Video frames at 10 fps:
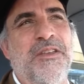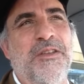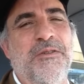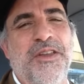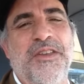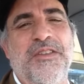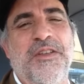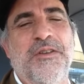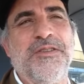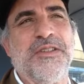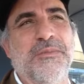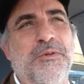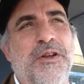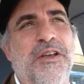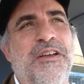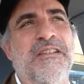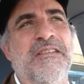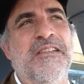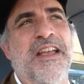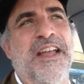you need to use emunah
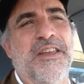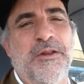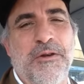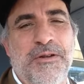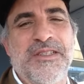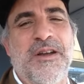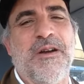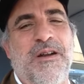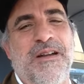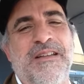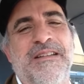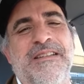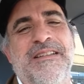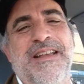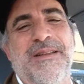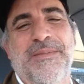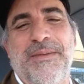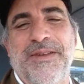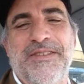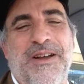and you know it's hard. And
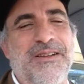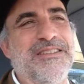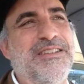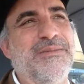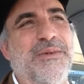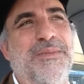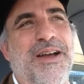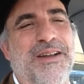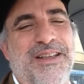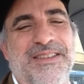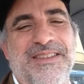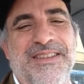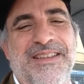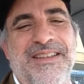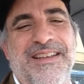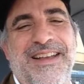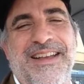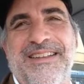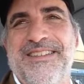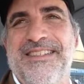maybe talk to him about it
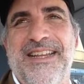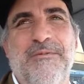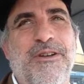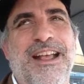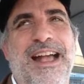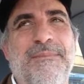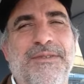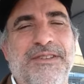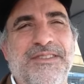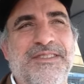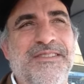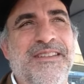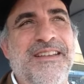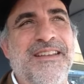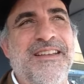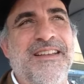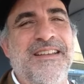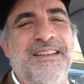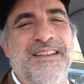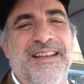and see what happens.
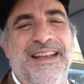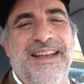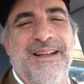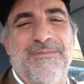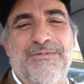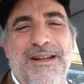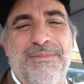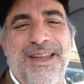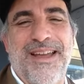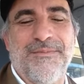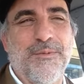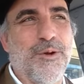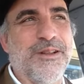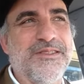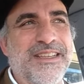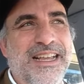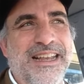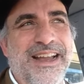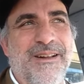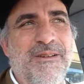And I'll probably have more to say
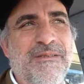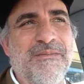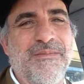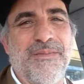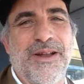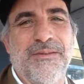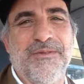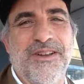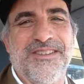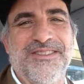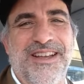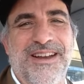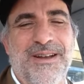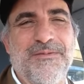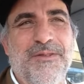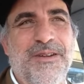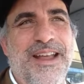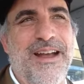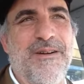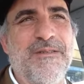later, but I'm going to sign off for
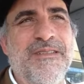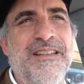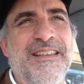now.